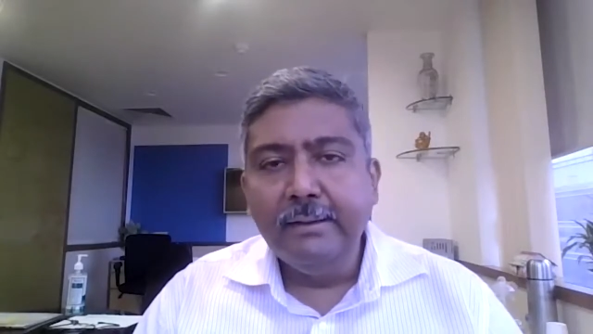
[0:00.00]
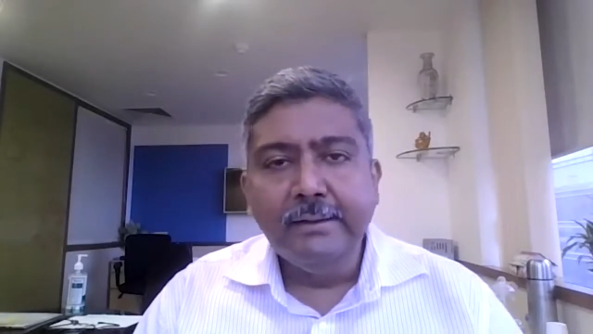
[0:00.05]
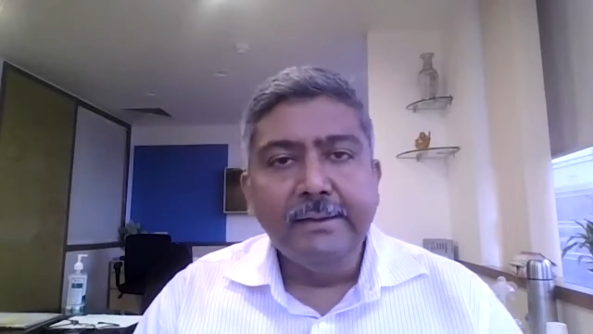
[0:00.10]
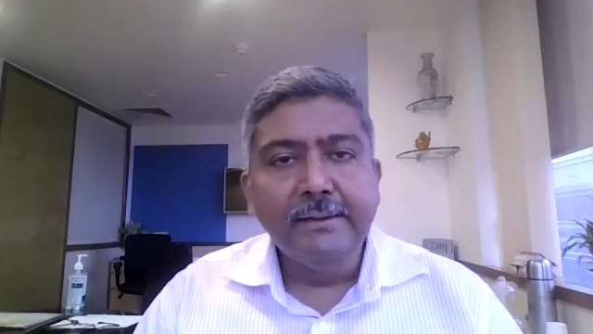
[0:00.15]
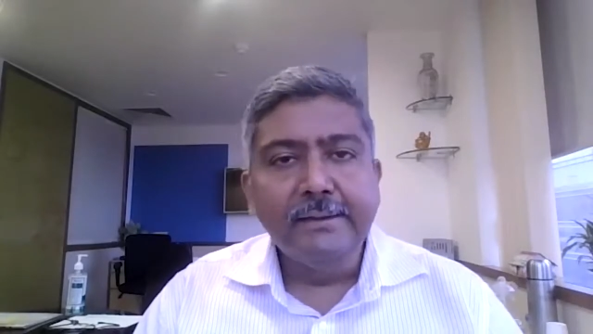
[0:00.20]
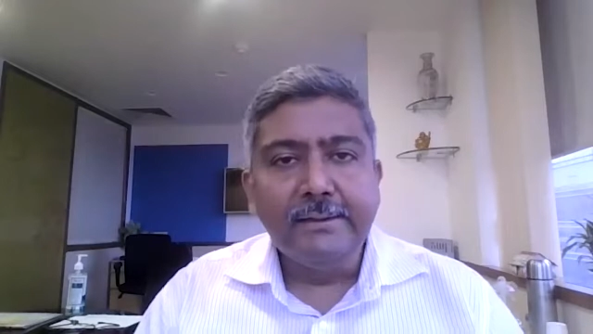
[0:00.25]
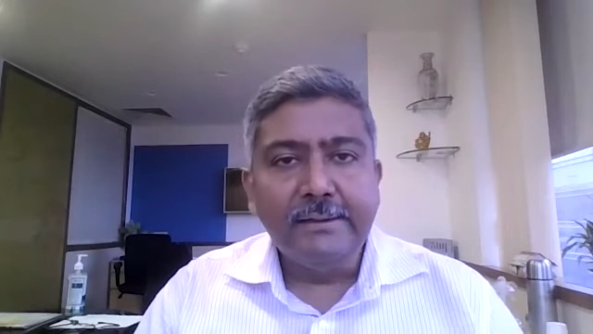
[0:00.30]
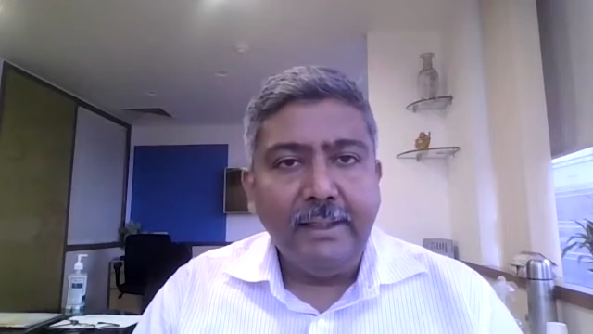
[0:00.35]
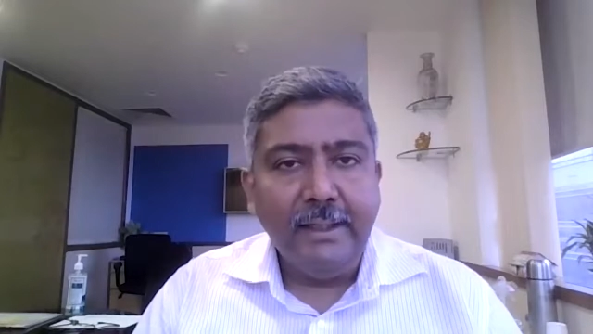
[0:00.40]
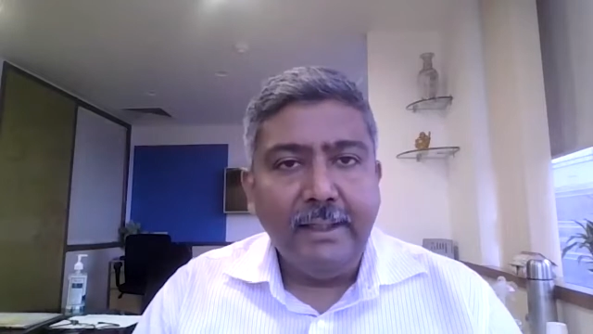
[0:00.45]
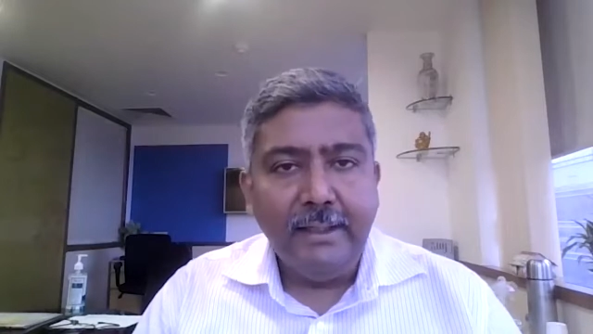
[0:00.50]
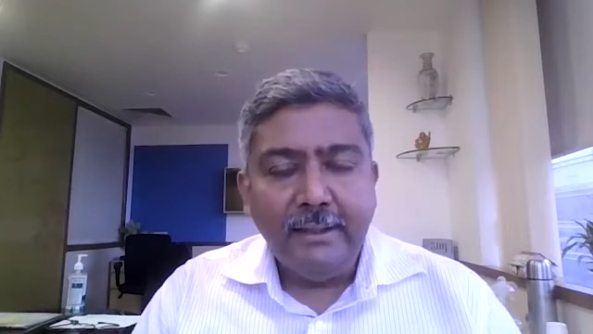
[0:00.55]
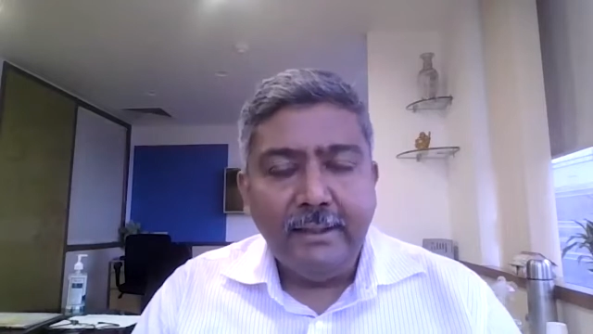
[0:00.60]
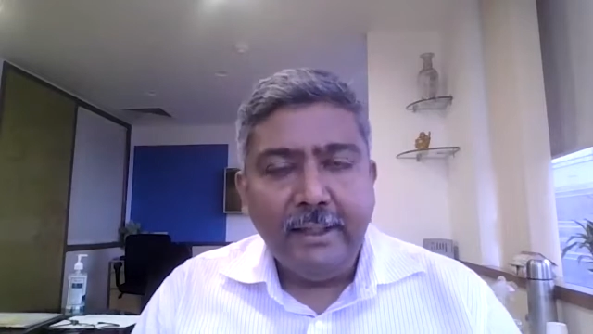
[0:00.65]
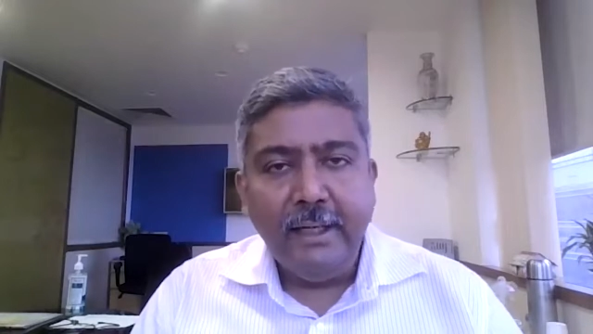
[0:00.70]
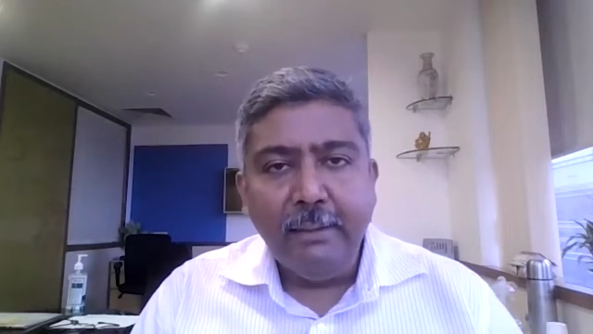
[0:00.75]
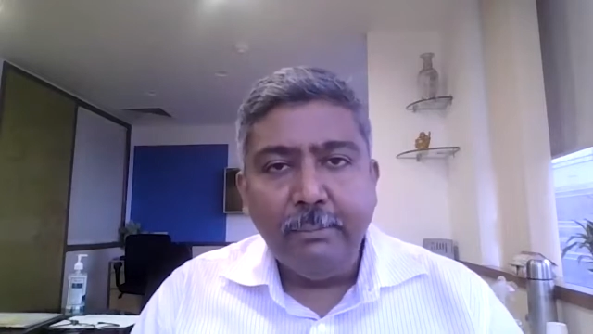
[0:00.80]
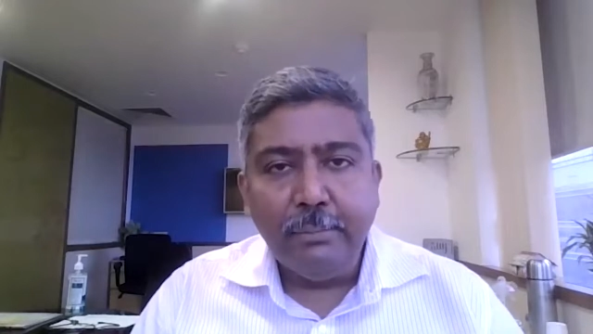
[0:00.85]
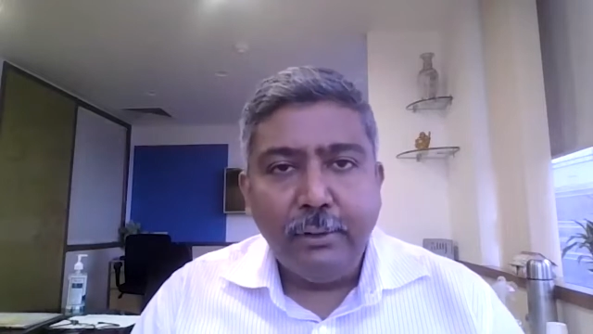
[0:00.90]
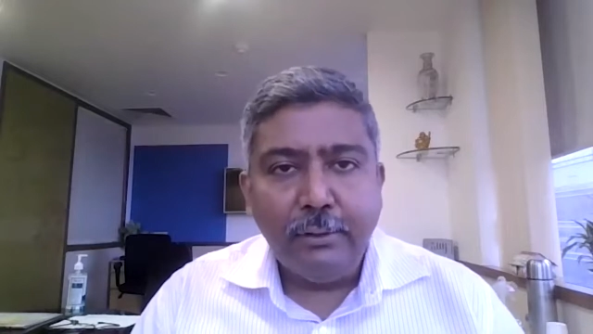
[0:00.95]
This
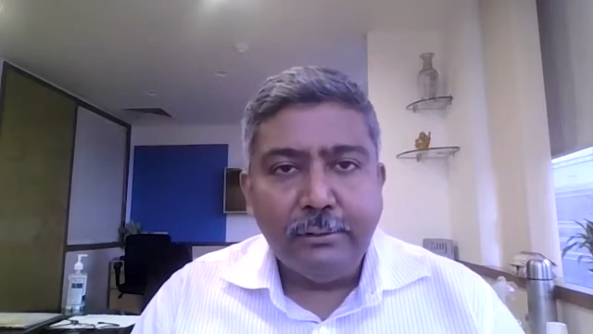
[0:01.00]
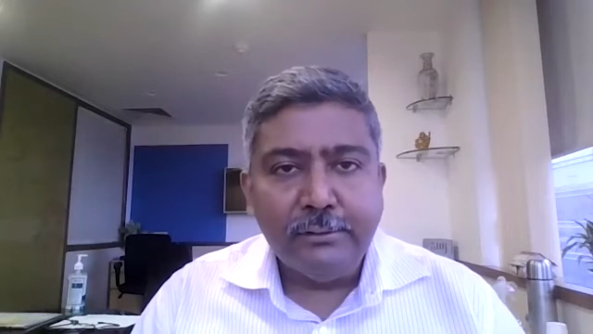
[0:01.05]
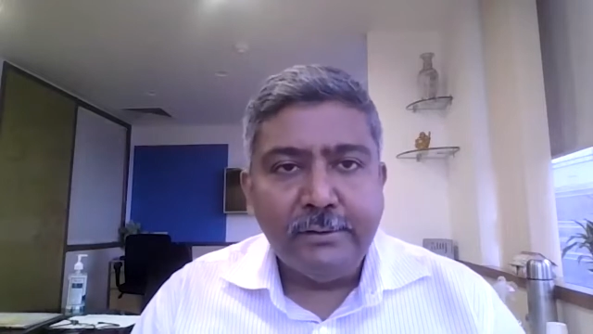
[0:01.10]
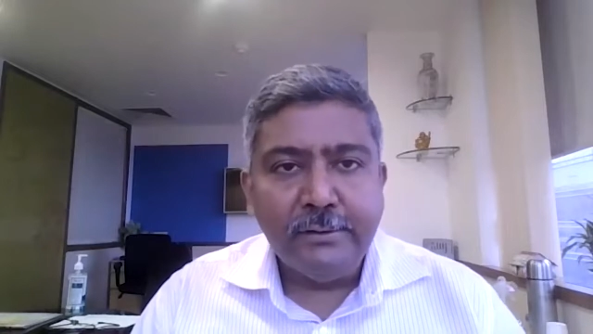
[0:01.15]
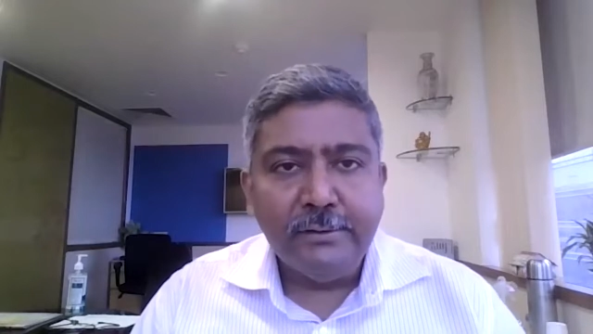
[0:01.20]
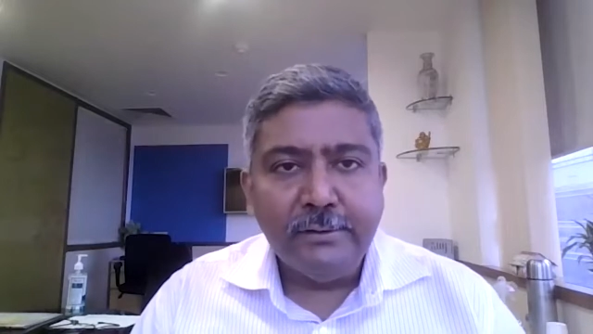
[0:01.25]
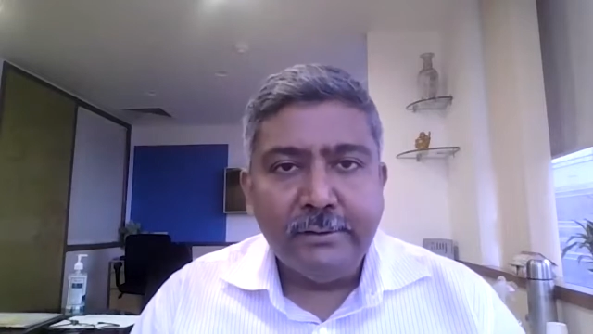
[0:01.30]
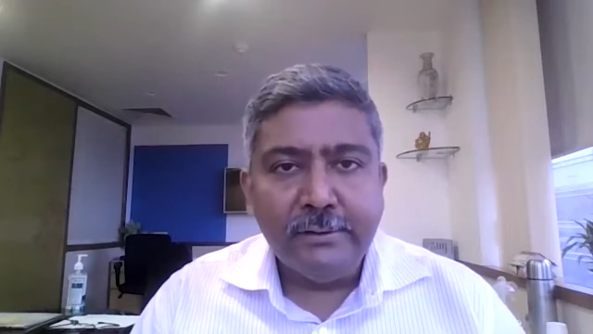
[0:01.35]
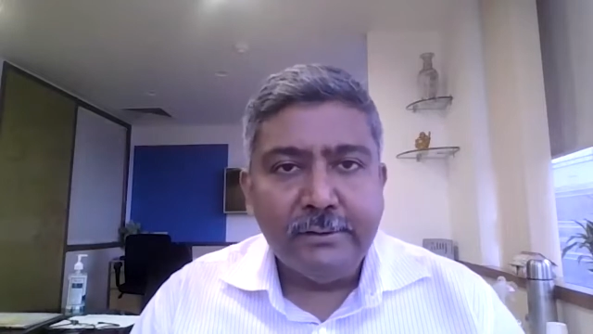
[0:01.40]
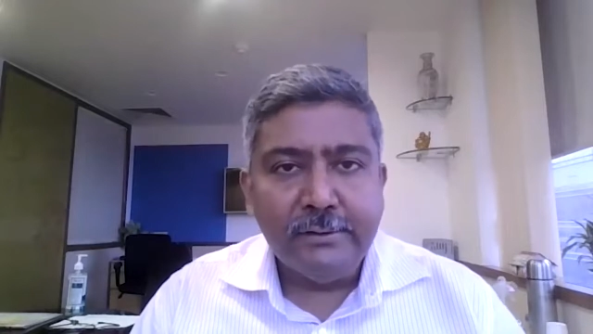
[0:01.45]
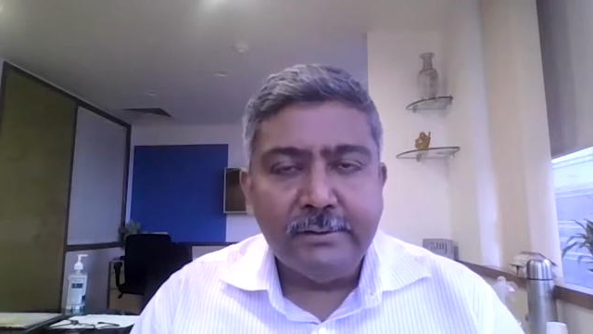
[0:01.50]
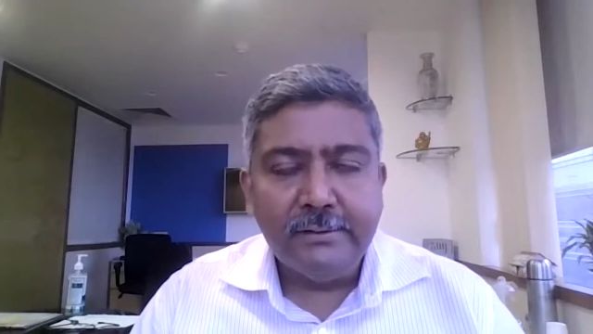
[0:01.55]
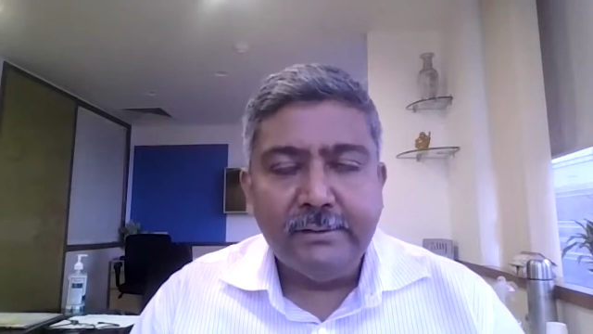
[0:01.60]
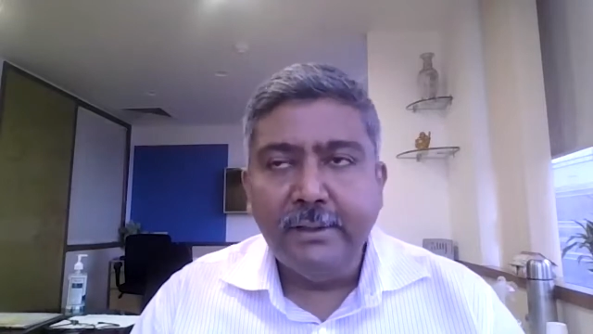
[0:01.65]
entire process is,